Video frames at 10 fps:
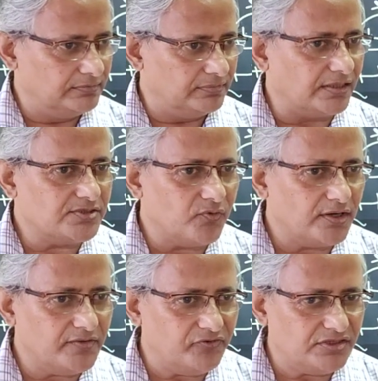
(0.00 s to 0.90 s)
That's what
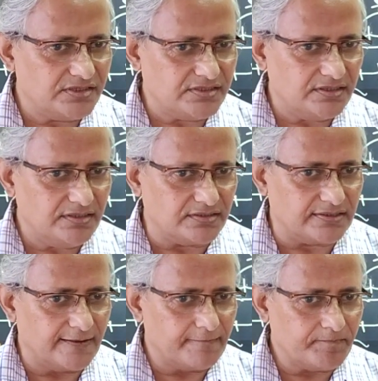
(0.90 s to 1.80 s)
efficiency is.
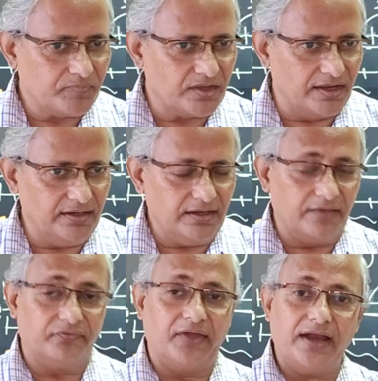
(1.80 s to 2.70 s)
Right?
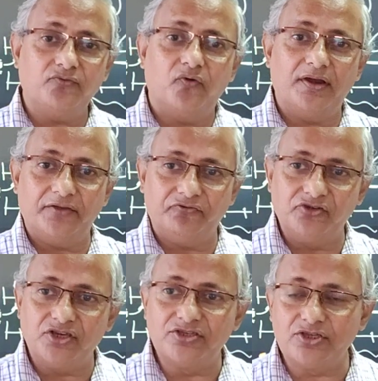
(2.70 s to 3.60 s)
And that what
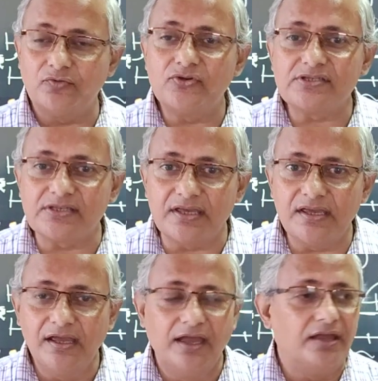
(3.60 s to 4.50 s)
efficiency you will
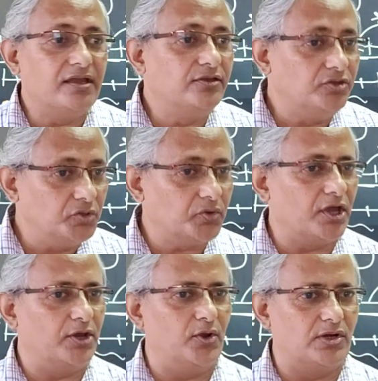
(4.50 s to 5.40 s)
see in
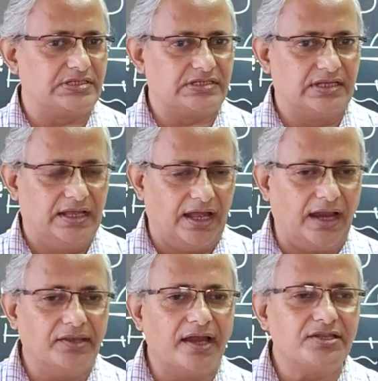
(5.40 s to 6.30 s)
eukaryotes.
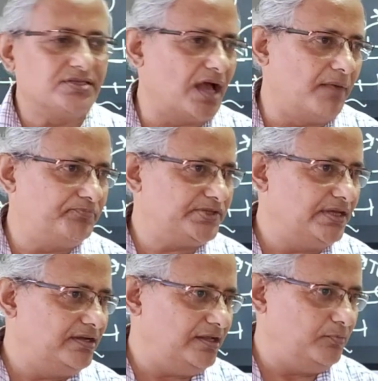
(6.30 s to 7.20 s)
And that is
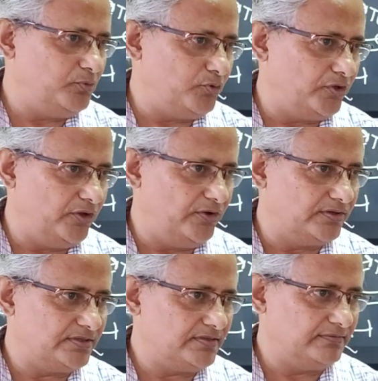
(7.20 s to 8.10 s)
absent in
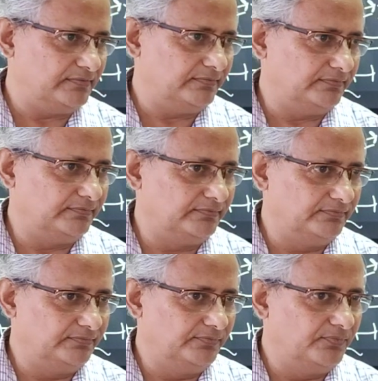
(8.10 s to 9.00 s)
prokaryotes.
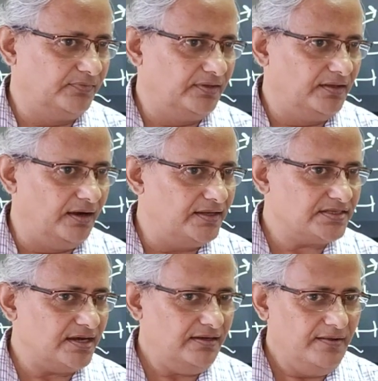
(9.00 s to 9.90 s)

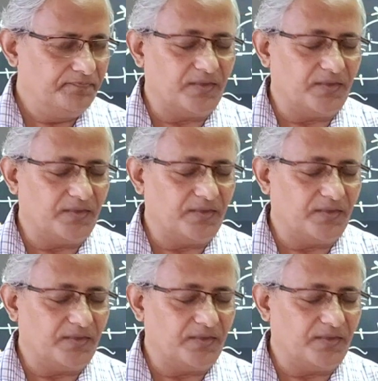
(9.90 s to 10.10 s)
Understand?